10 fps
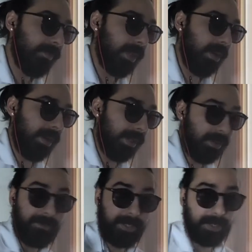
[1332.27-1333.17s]
uh,
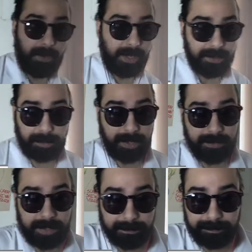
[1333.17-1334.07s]
he'd veto it as
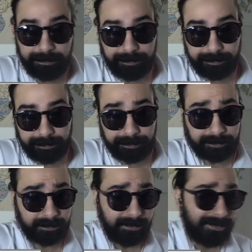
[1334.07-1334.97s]
president.
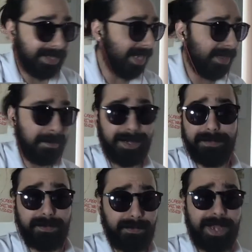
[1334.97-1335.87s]
In the middle
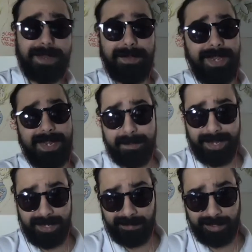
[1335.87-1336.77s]
of a fucking
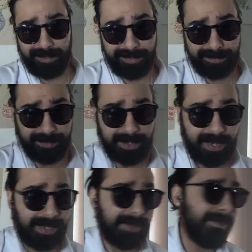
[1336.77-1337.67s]
pandemic, he says this.
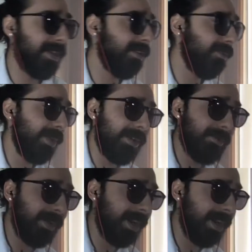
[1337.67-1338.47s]
In the middle, when, when